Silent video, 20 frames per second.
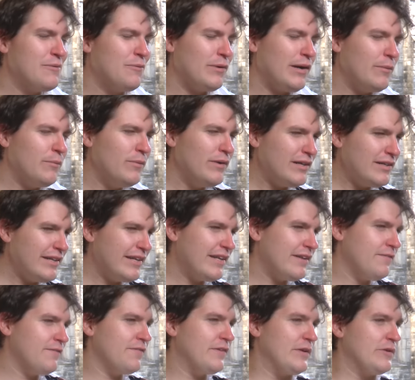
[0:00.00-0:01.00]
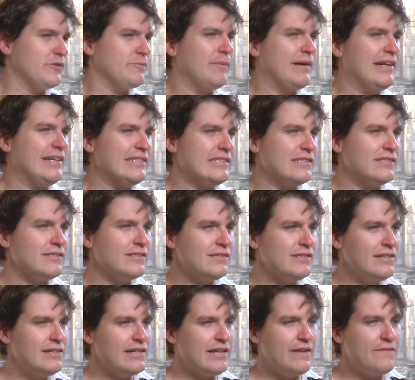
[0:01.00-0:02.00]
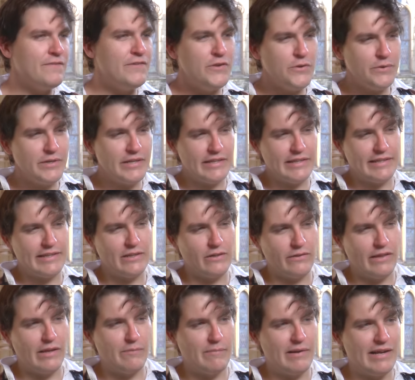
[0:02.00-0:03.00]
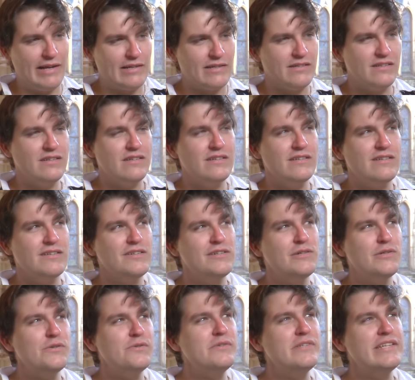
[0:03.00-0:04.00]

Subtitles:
What I'm really confused by is, if you didn't kill that man, who